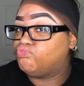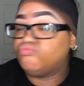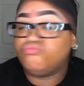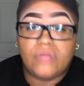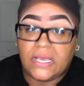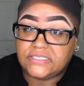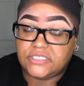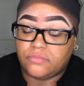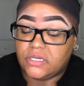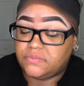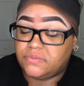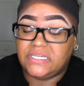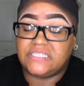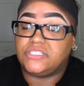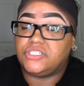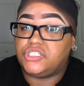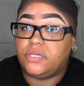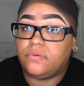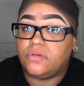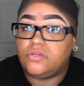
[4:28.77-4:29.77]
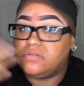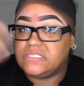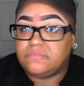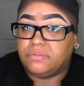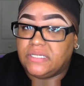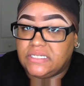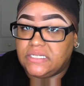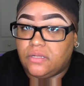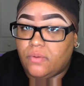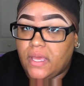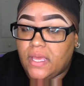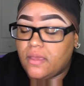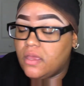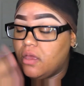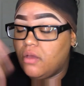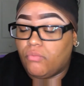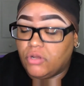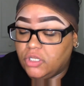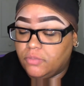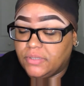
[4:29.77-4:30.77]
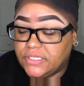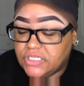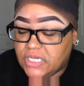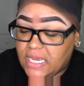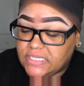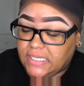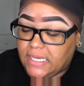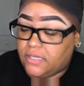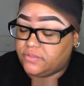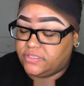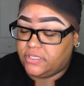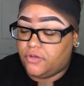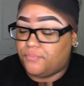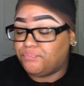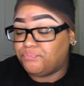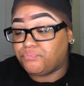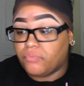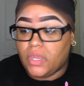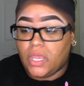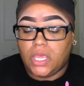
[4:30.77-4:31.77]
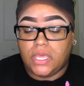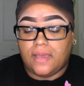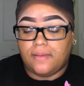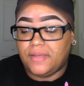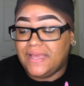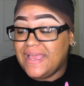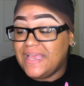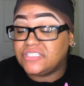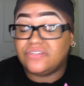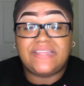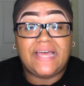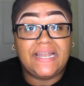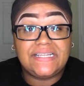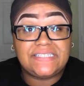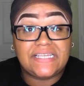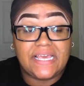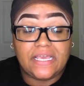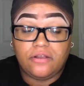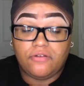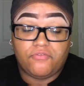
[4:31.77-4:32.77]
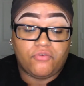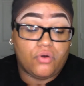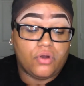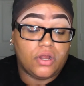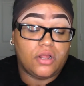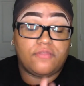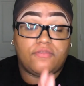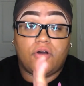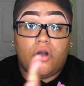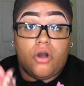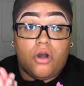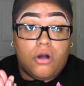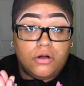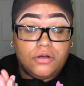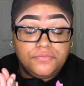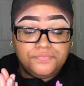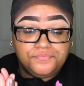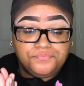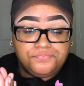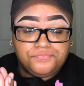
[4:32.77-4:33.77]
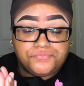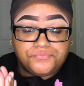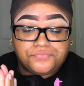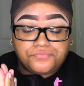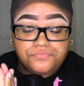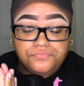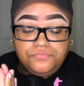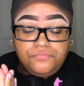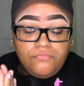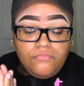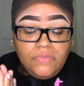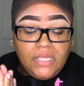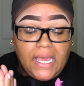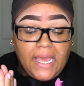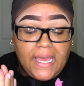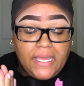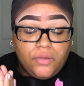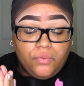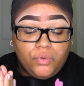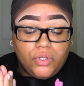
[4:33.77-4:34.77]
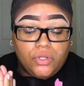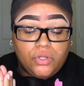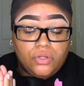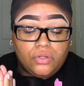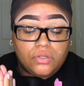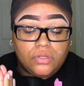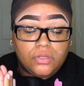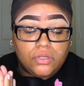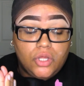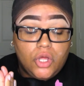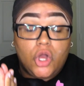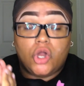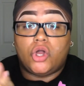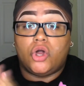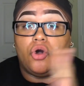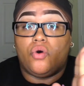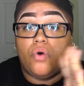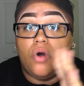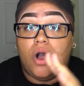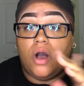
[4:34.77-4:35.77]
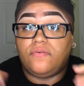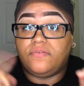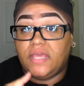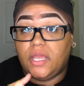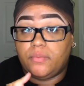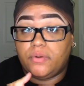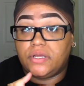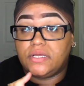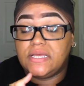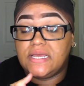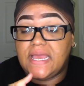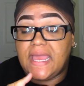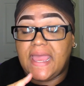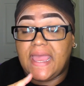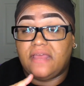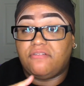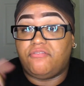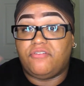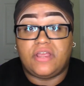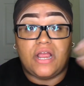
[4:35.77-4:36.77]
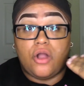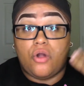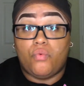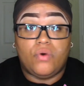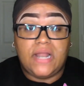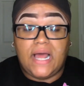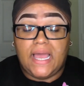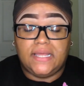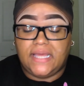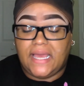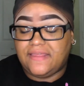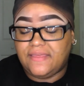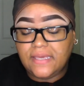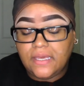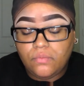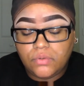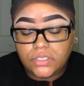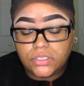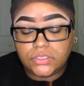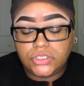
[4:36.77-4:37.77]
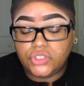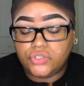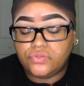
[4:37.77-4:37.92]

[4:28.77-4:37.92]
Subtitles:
not so much, because the shimmer you just blend it away when you blend your eyeshadow. So yeah, so that is it for the haul. I will go off camera and figure out what I think I want to